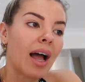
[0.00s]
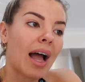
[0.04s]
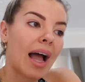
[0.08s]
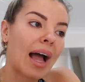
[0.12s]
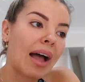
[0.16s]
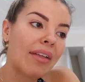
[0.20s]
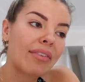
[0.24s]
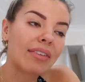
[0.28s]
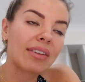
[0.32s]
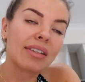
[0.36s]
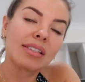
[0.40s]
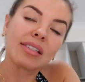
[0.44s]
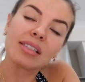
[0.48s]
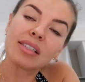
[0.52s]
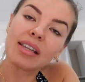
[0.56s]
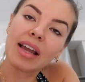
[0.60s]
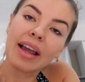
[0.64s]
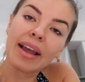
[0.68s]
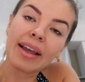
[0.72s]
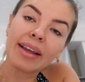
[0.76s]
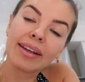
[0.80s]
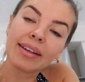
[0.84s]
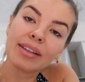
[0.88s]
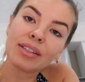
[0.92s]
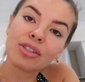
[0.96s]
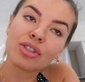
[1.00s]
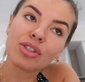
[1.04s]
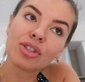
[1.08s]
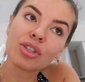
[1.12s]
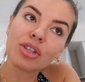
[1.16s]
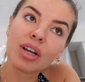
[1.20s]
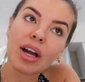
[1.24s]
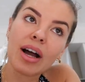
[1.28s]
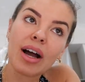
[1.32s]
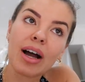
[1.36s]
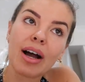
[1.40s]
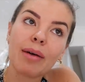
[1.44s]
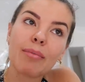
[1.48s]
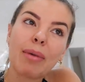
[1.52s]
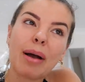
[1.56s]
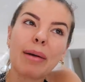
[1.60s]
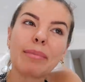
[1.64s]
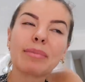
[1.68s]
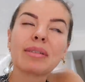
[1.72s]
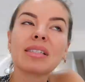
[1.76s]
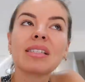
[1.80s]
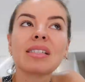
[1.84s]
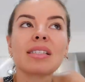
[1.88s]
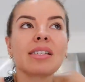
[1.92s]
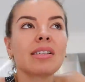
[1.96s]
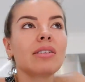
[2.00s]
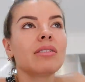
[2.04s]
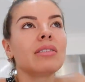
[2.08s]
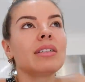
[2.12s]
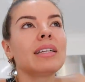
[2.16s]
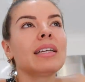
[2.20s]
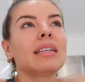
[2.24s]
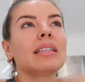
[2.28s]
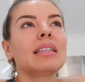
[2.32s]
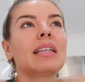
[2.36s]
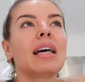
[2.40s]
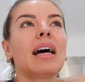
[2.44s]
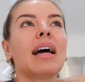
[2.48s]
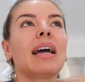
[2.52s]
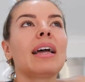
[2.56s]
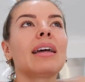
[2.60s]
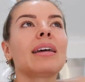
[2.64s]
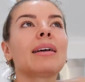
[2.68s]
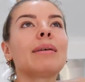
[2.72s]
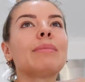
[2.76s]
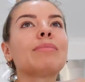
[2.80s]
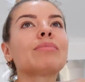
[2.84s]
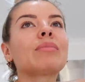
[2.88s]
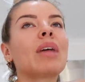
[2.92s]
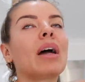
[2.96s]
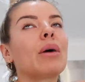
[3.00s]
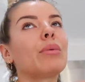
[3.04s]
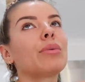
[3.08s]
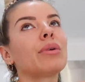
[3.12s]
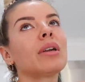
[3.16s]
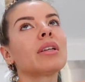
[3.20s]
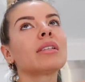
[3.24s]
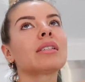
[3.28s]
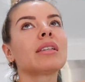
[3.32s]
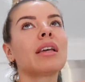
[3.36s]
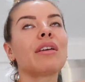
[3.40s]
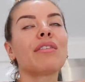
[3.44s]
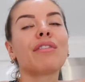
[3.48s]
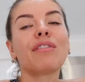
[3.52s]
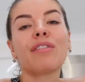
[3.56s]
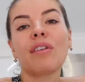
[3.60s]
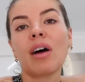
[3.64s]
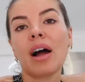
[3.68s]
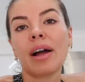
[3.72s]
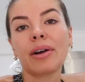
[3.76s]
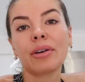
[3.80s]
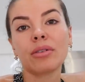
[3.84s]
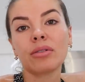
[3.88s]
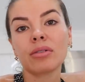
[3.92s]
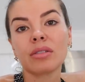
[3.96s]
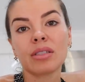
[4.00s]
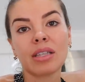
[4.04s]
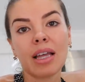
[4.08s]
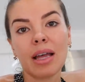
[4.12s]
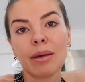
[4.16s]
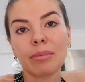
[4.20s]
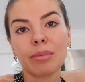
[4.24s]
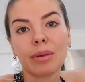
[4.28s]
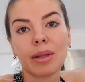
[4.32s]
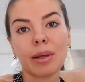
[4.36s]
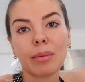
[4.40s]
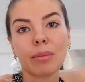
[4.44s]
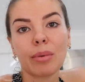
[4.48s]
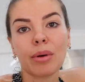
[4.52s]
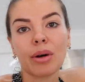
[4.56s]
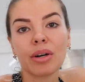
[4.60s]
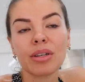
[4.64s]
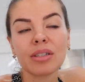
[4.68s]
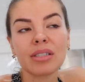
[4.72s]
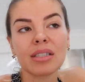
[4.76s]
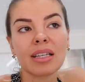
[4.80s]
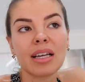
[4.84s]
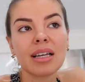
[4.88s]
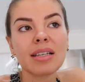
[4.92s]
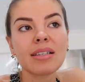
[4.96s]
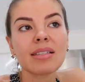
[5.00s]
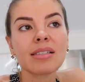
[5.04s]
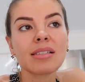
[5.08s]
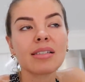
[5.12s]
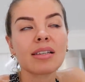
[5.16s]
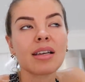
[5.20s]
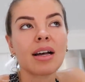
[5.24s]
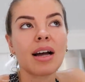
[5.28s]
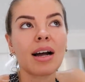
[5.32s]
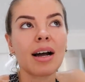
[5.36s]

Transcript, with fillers: At this stage, um, I'm still in like, I wouldn't say final sampling process.